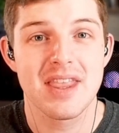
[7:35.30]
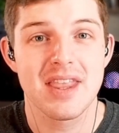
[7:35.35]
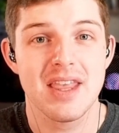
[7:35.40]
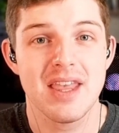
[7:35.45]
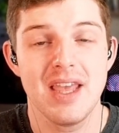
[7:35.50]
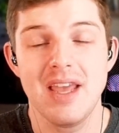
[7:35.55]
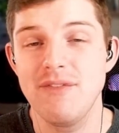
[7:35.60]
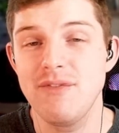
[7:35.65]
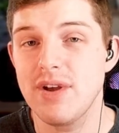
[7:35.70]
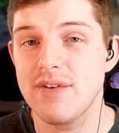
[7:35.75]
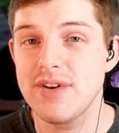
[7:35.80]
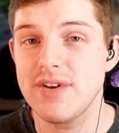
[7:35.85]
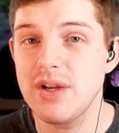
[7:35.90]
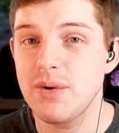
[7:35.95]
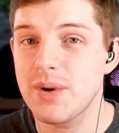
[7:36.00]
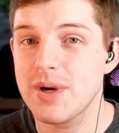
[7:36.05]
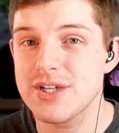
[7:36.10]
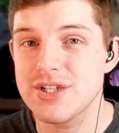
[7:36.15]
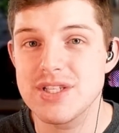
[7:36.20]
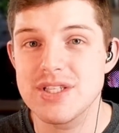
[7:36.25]
If you have any
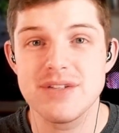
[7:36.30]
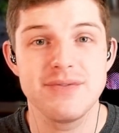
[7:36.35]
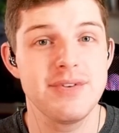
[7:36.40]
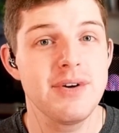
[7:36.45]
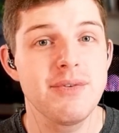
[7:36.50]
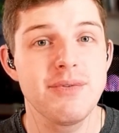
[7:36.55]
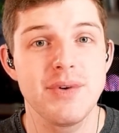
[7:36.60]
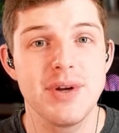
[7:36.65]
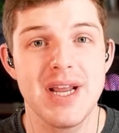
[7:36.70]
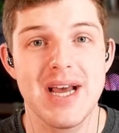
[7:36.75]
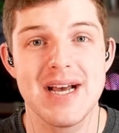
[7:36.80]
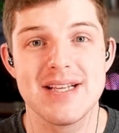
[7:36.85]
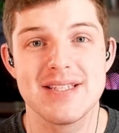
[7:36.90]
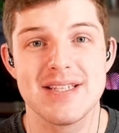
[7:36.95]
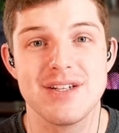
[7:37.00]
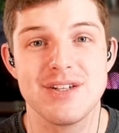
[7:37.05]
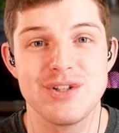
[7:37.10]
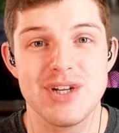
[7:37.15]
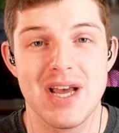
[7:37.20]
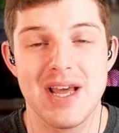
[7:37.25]
questions, feel free to ask
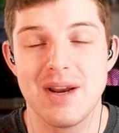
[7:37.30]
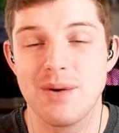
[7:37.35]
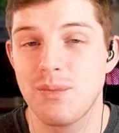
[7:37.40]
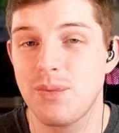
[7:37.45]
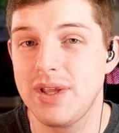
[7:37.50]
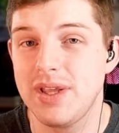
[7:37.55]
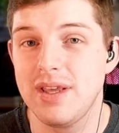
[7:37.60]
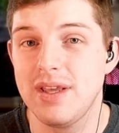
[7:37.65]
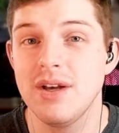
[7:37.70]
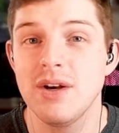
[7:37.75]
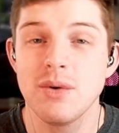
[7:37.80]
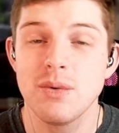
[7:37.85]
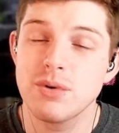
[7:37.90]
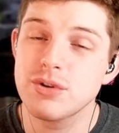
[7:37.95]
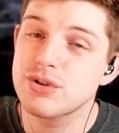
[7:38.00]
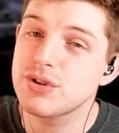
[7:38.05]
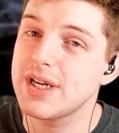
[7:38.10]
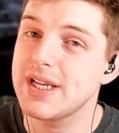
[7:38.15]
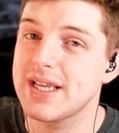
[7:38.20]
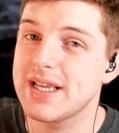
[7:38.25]
in chat and we will
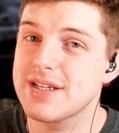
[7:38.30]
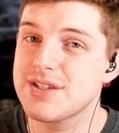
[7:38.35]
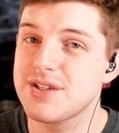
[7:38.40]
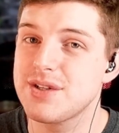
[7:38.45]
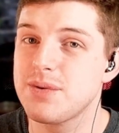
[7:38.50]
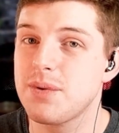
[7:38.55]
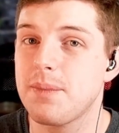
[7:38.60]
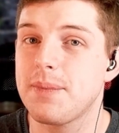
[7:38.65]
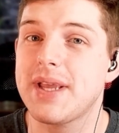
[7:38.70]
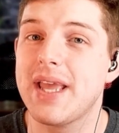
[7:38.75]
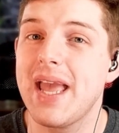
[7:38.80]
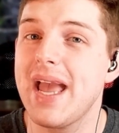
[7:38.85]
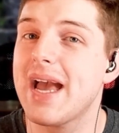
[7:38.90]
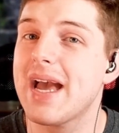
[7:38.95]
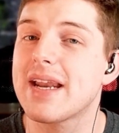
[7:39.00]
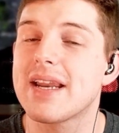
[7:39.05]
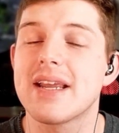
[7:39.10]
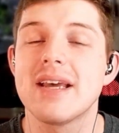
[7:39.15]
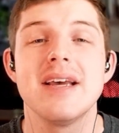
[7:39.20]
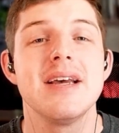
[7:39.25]
try to get to you when we
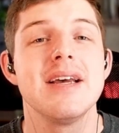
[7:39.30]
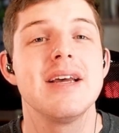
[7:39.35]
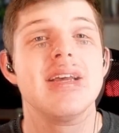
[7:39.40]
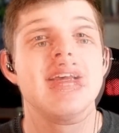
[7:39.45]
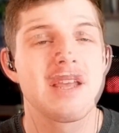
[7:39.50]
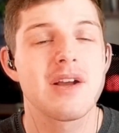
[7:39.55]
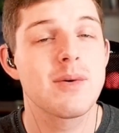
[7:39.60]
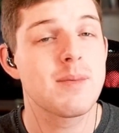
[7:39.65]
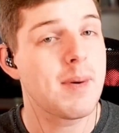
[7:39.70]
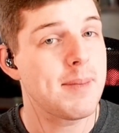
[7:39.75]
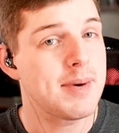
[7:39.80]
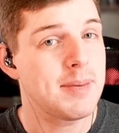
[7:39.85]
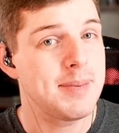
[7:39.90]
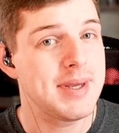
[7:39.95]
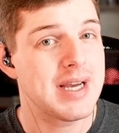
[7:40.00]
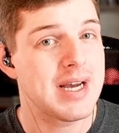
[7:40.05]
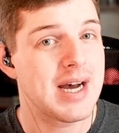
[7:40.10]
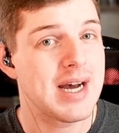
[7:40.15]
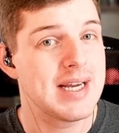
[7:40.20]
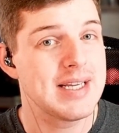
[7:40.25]
can. Remember to be
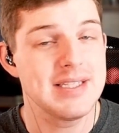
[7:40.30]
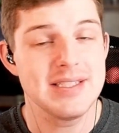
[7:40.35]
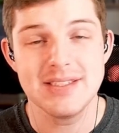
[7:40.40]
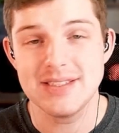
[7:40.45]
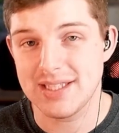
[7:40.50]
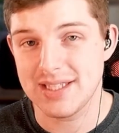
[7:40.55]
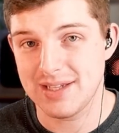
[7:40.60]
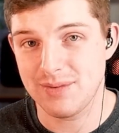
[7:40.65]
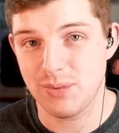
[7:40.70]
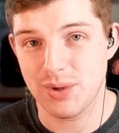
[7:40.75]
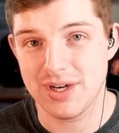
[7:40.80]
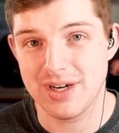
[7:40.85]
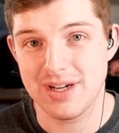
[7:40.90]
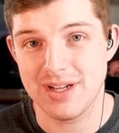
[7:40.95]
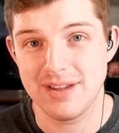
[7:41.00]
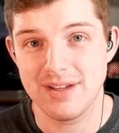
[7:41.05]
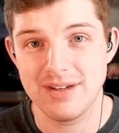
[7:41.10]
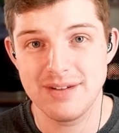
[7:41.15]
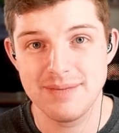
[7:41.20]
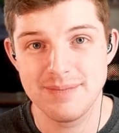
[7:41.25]
kind, to love one
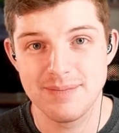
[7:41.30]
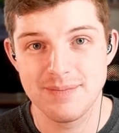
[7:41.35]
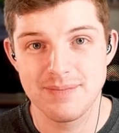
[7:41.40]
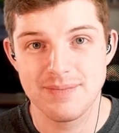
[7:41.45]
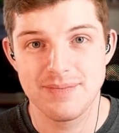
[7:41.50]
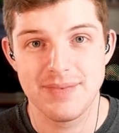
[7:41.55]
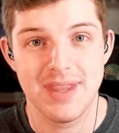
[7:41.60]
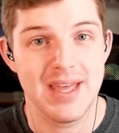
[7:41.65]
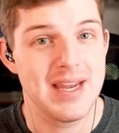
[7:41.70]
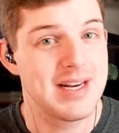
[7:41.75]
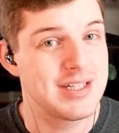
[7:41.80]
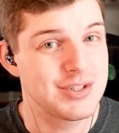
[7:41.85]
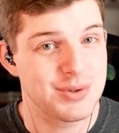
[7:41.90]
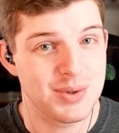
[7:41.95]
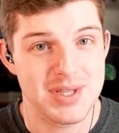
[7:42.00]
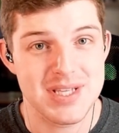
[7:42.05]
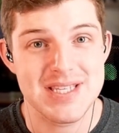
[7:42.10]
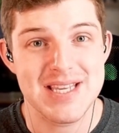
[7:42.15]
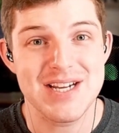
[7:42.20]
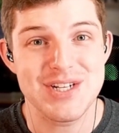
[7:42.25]
another, and enjoy
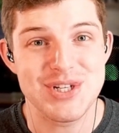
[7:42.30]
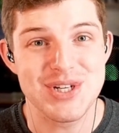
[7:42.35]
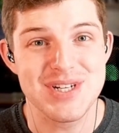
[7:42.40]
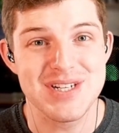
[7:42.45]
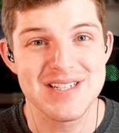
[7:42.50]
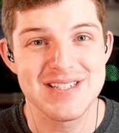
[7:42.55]
the session.